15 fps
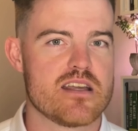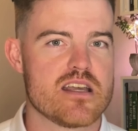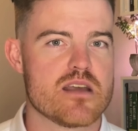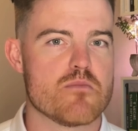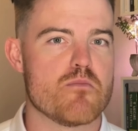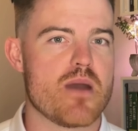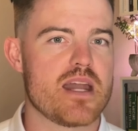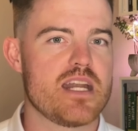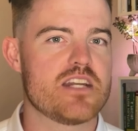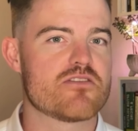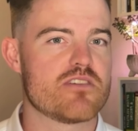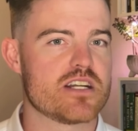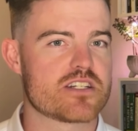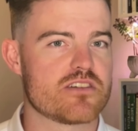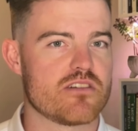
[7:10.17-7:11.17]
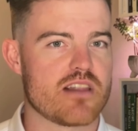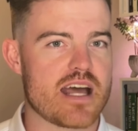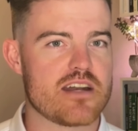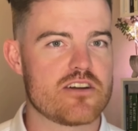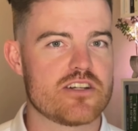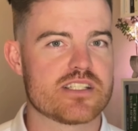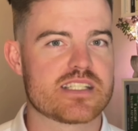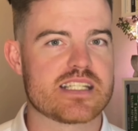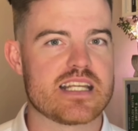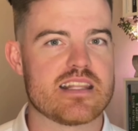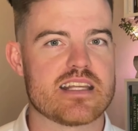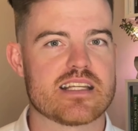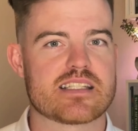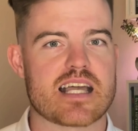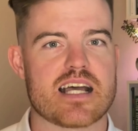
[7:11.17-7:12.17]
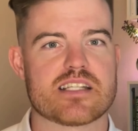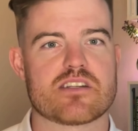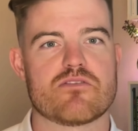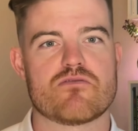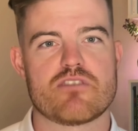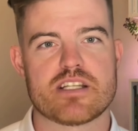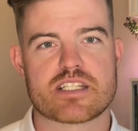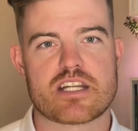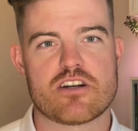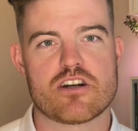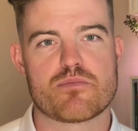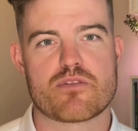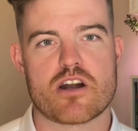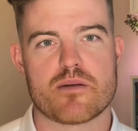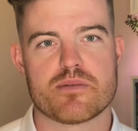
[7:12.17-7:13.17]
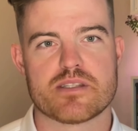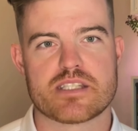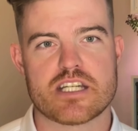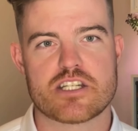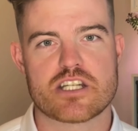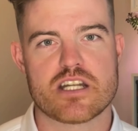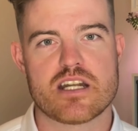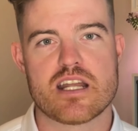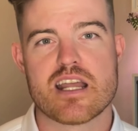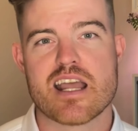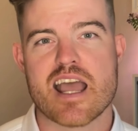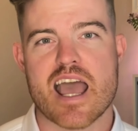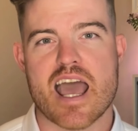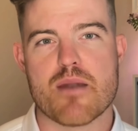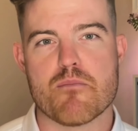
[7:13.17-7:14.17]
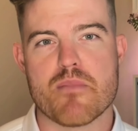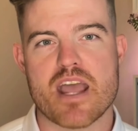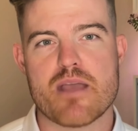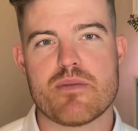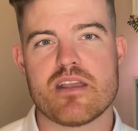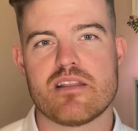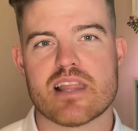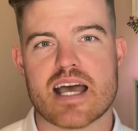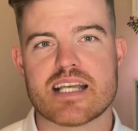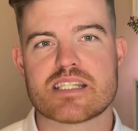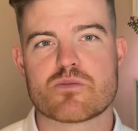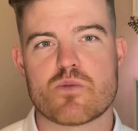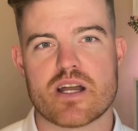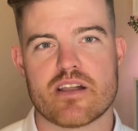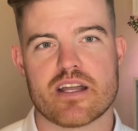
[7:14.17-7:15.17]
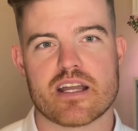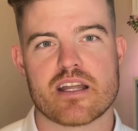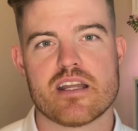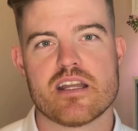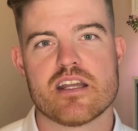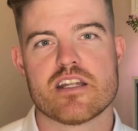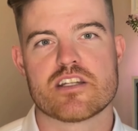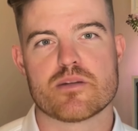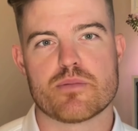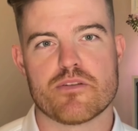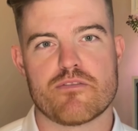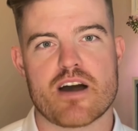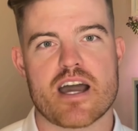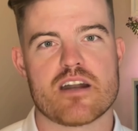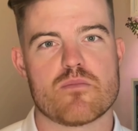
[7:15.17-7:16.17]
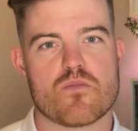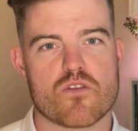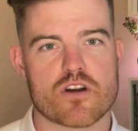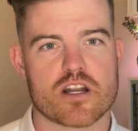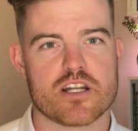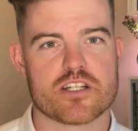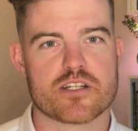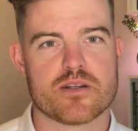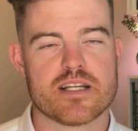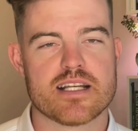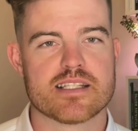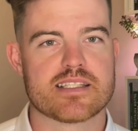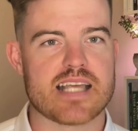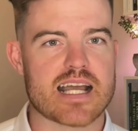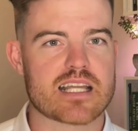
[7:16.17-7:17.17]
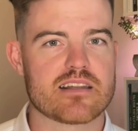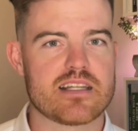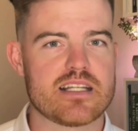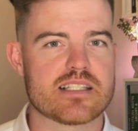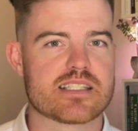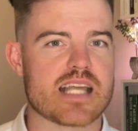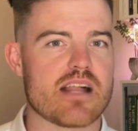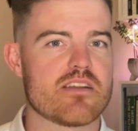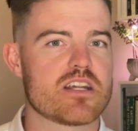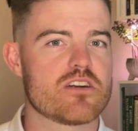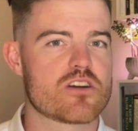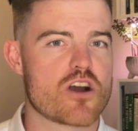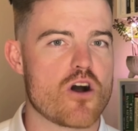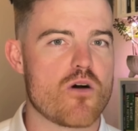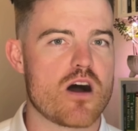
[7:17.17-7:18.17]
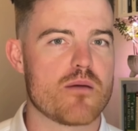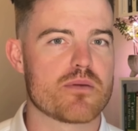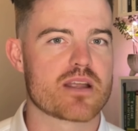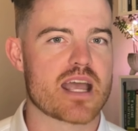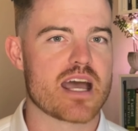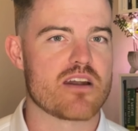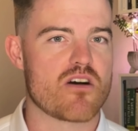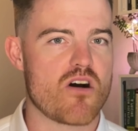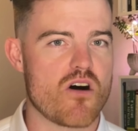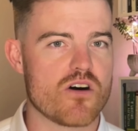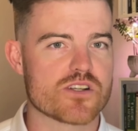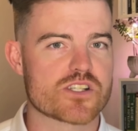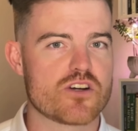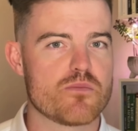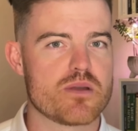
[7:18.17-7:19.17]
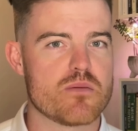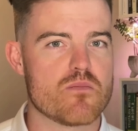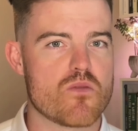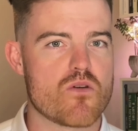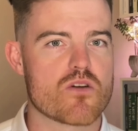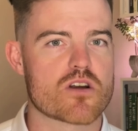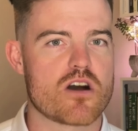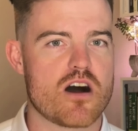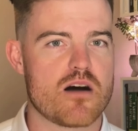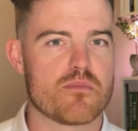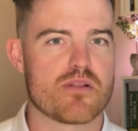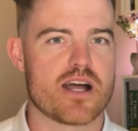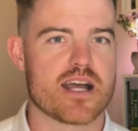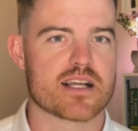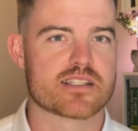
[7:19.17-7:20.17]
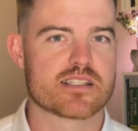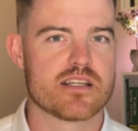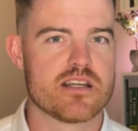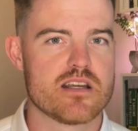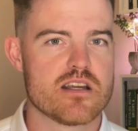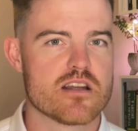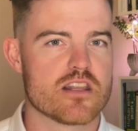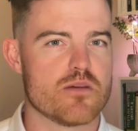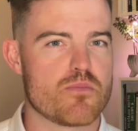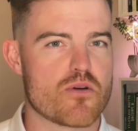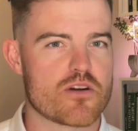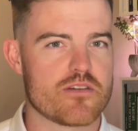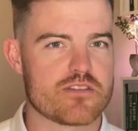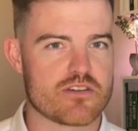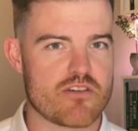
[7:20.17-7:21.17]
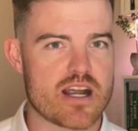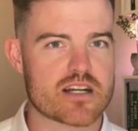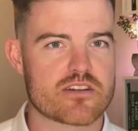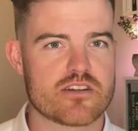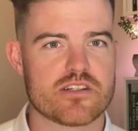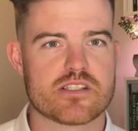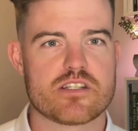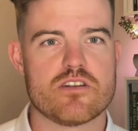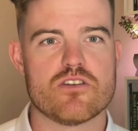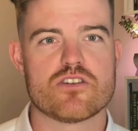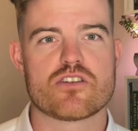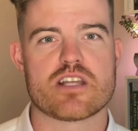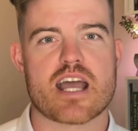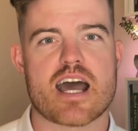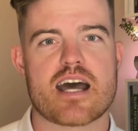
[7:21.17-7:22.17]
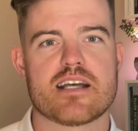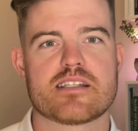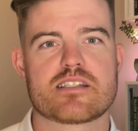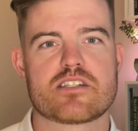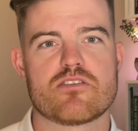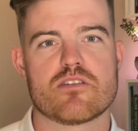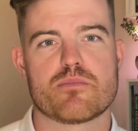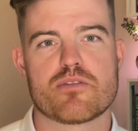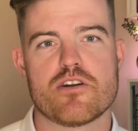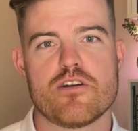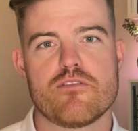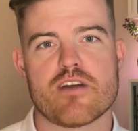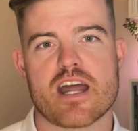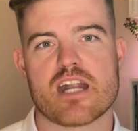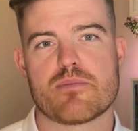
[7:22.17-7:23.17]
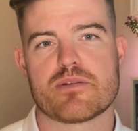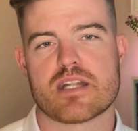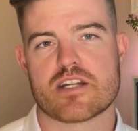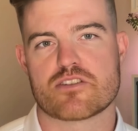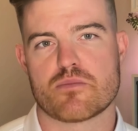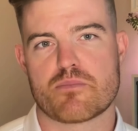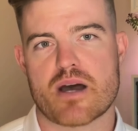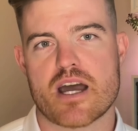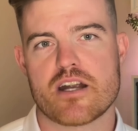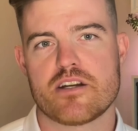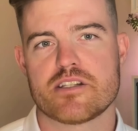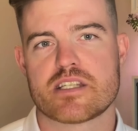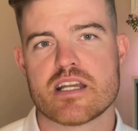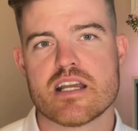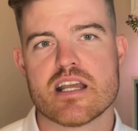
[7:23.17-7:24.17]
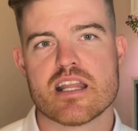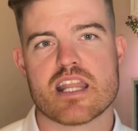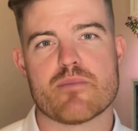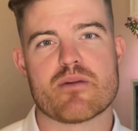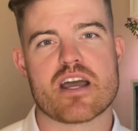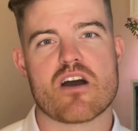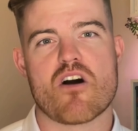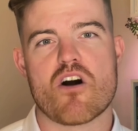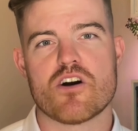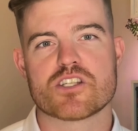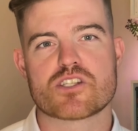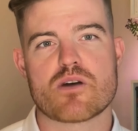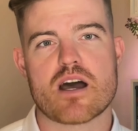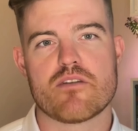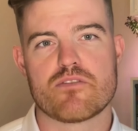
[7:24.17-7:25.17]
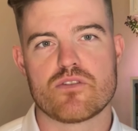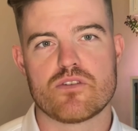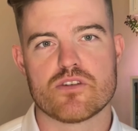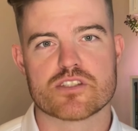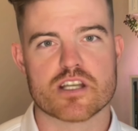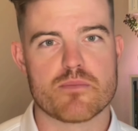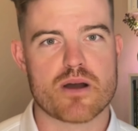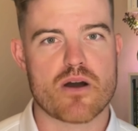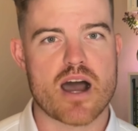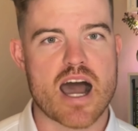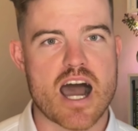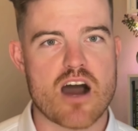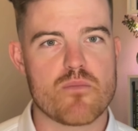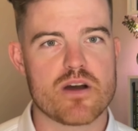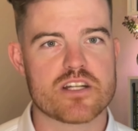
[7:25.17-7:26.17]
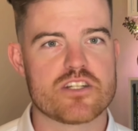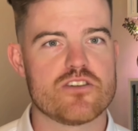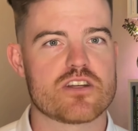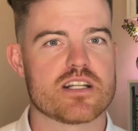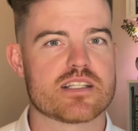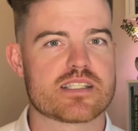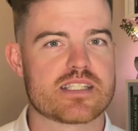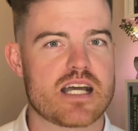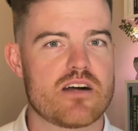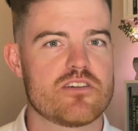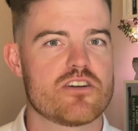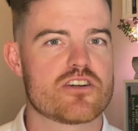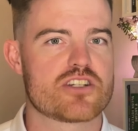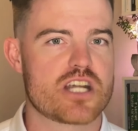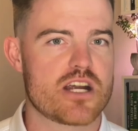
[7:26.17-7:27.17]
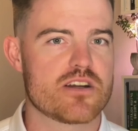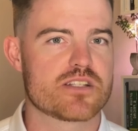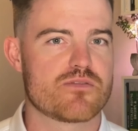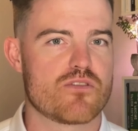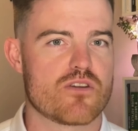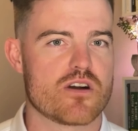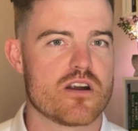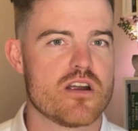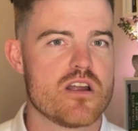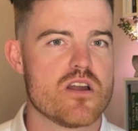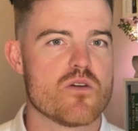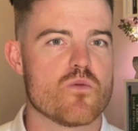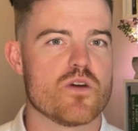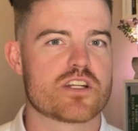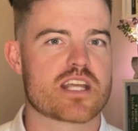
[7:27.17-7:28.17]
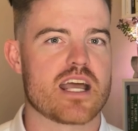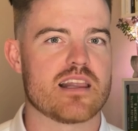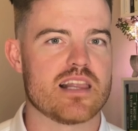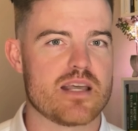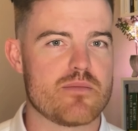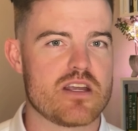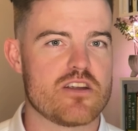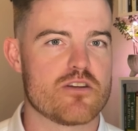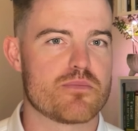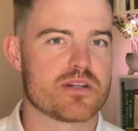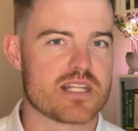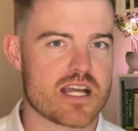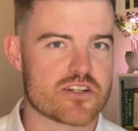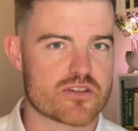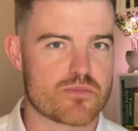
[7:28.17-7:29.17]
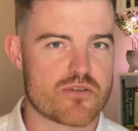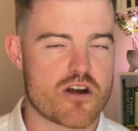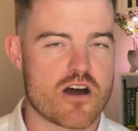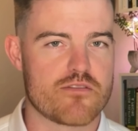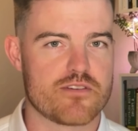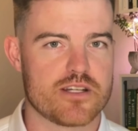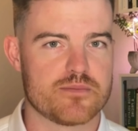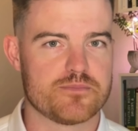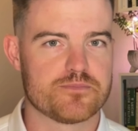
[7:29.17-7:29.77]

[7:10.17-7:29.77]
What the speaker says: Many traditional lenders see this as a riskier proposition and may be less willing to provide a mortgage. Secondly, selling your co-op can also be more complex. The board of directors usually has to approve any potential buyers. They might also have rules about how much you can sell your shares for, which can limit your potential profit.